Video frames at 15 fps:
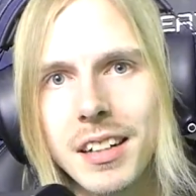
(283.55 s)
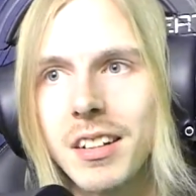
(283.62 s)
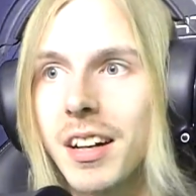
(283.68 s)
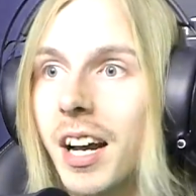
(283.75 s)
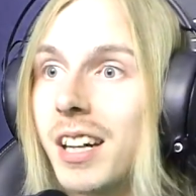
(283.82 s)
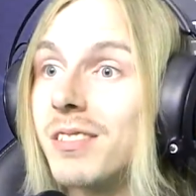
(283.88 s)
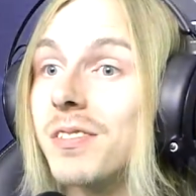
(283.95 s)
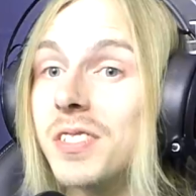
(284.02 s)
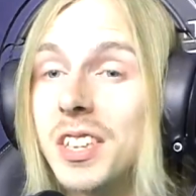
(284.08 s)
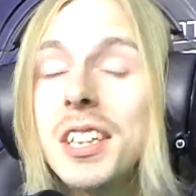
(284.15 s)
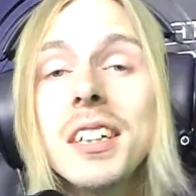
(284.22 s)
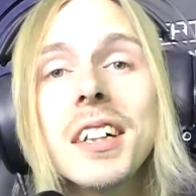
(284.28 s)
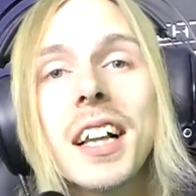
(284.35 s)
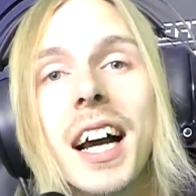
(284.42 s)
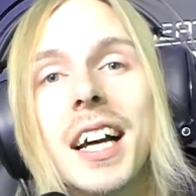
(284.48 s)
I
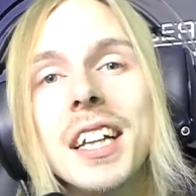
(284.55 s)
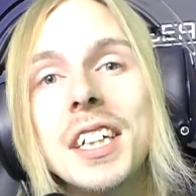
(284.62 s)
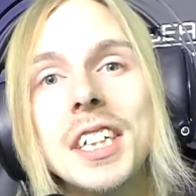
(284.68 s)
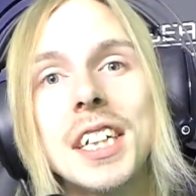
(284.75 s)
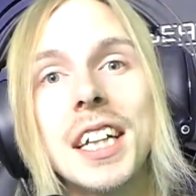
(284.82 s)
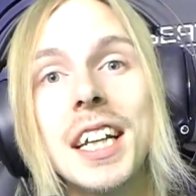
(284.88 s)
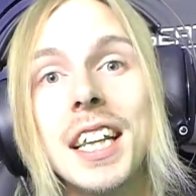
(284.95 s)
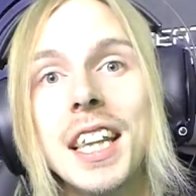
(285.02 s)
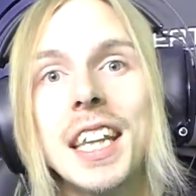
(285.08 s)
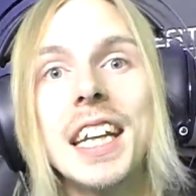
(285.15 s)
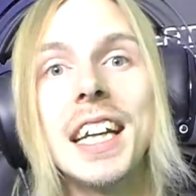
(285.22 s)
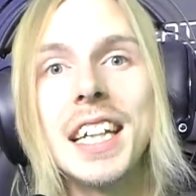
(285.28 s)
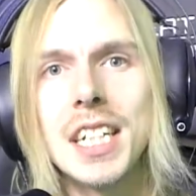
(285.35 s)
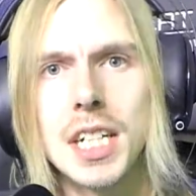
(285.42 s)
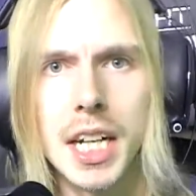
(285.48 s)
realized the
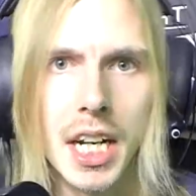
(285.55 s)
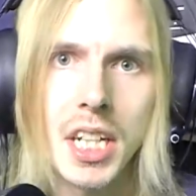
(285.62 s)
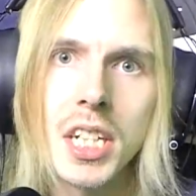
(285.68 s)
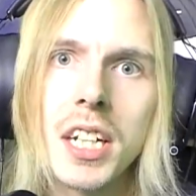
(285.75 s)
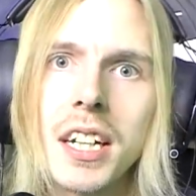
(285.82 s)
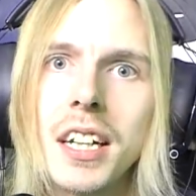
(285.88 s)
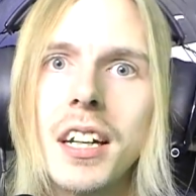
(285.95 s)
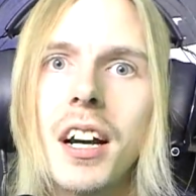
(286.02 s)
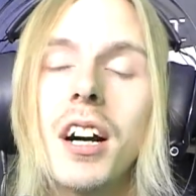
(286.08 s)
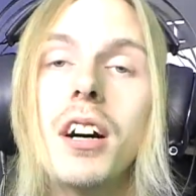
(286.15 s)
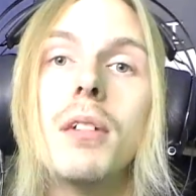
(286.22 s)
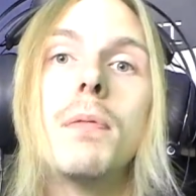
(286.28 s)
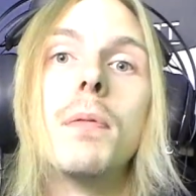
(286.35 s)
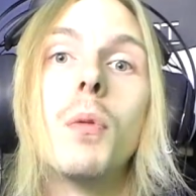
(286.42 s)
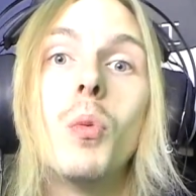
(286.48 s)
intensity
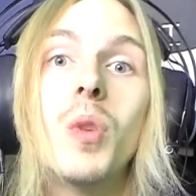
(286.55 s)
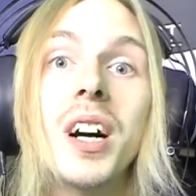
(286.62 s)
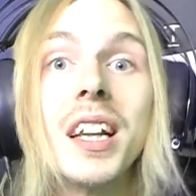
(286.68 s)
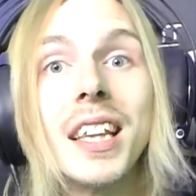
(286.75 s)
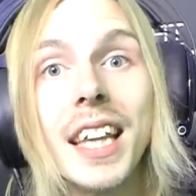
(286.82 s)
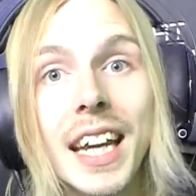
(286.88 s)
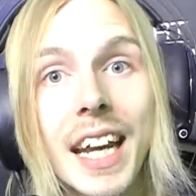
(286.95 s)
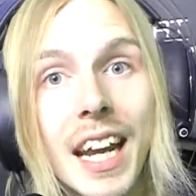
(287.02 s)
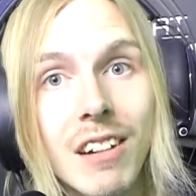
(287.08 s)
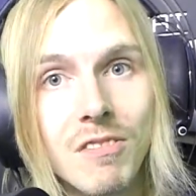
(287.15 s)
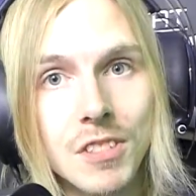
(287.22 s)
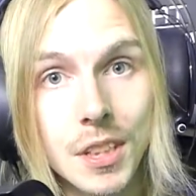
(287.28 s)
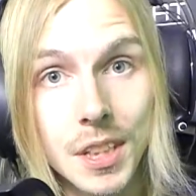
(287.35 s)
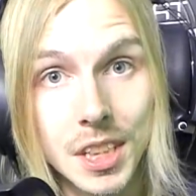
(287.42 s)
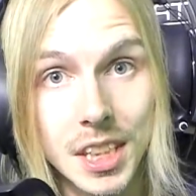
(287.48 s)
of what they have
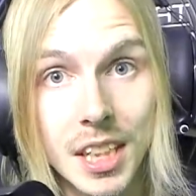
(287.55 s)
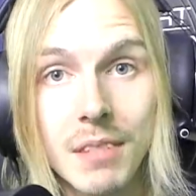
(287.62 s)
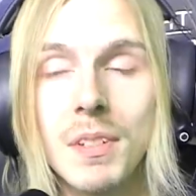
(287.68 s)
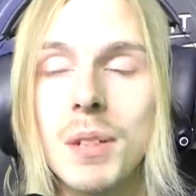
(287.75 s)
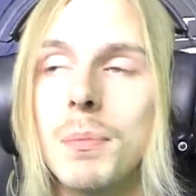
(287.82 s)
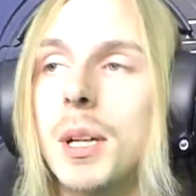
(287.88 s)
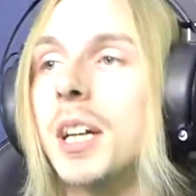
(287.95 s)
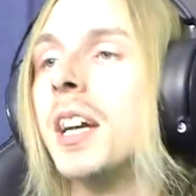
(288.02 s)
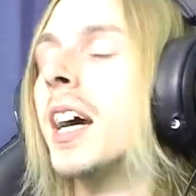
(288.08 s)
just given me.